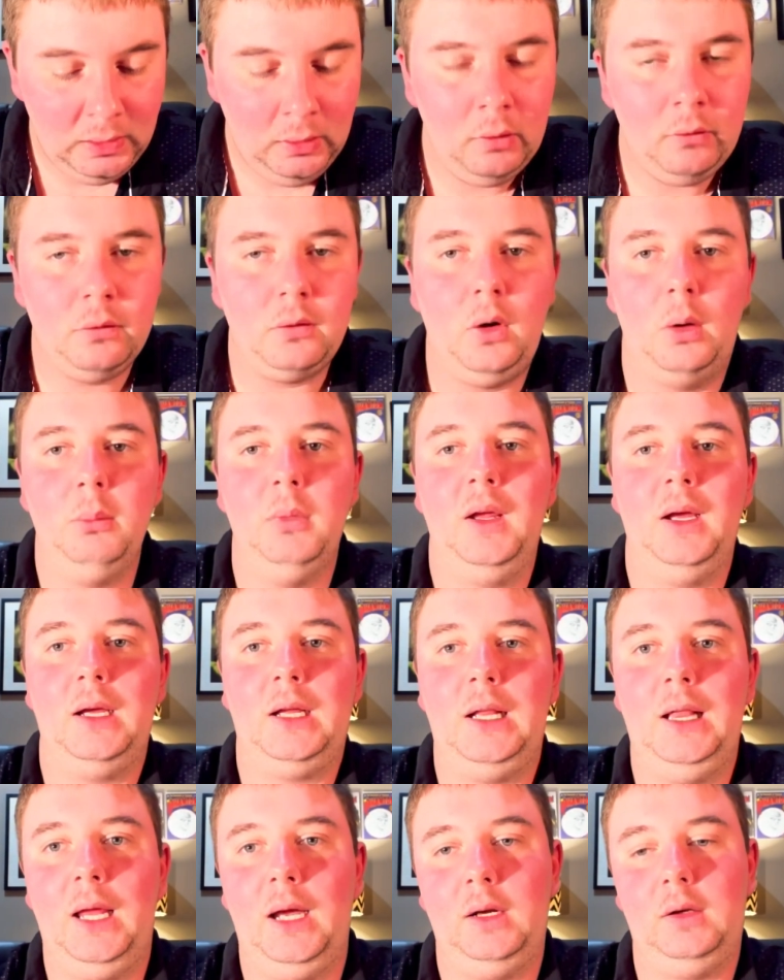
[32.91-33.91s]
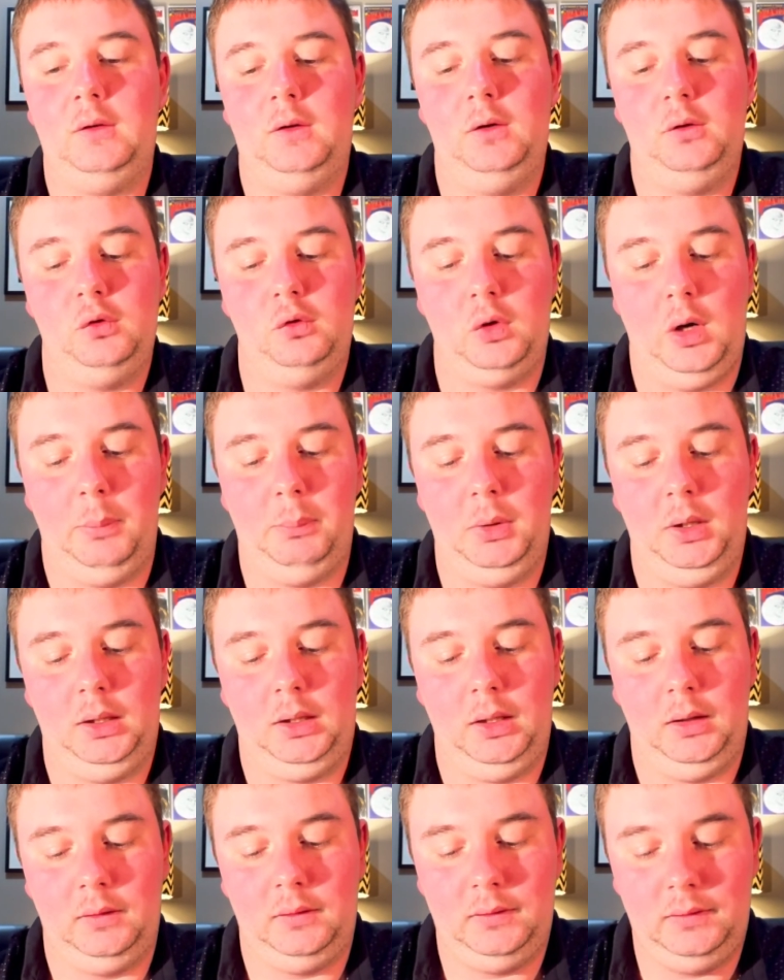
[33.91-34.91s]
from the Collector's
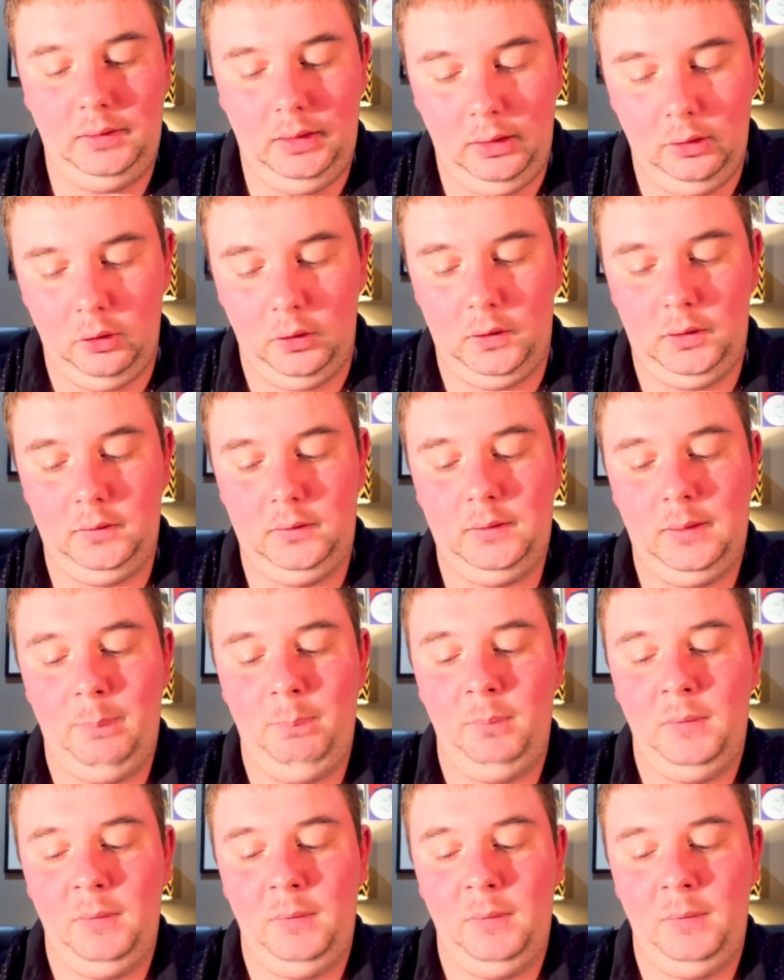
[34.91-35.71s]
Replica series.